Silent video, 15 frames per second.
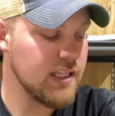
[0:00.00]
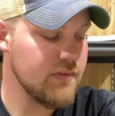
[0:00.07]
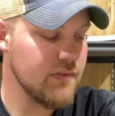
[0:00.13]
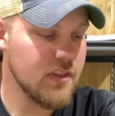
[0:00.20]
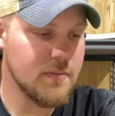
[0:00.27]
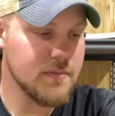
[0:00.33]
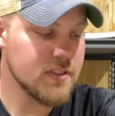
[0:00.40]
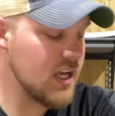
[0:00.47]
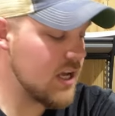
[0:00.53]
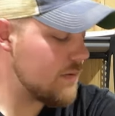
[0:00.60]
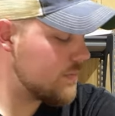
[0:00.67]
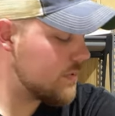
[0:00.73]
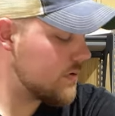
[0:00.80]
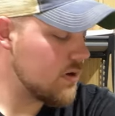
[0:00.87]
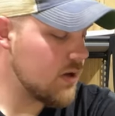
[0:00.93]
Leave a thumbs
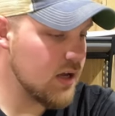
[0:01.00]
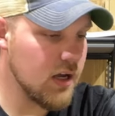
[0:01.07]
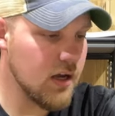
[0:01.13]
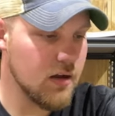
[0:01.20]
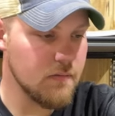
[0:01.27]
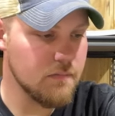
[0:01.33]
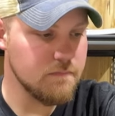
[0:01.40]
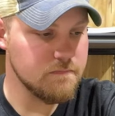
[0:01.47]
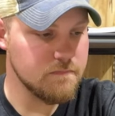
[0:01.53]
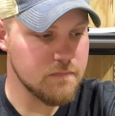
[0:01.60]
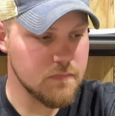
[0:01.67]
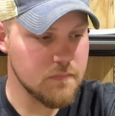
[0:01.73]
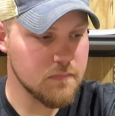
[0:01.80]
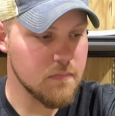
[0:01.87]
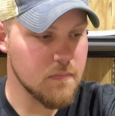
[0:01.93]
up
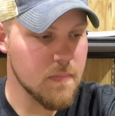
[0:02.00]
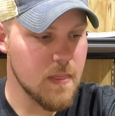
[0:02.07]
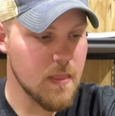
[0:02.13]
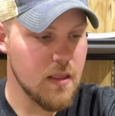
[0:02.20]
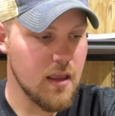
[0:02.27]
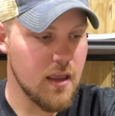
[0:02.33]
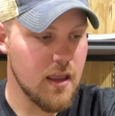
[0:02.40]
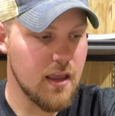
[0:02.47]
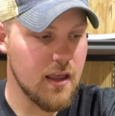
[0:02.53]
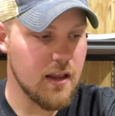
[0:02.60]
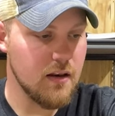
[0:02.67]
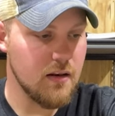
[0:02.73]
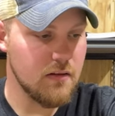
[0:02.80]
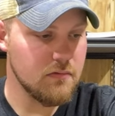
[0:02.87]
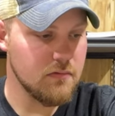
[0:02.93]

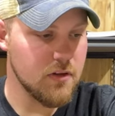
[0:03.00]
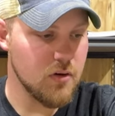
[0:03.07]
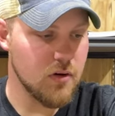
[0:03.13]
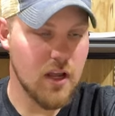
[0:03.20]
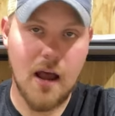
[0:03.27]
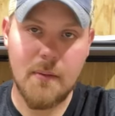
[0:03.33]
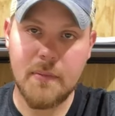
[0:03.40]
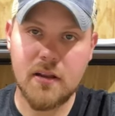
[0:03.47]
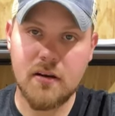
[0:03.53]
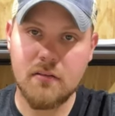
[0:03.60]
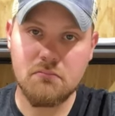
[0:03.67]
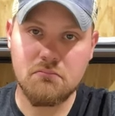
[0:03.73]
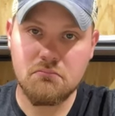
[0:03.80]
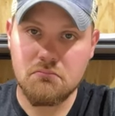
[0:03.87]
and comment.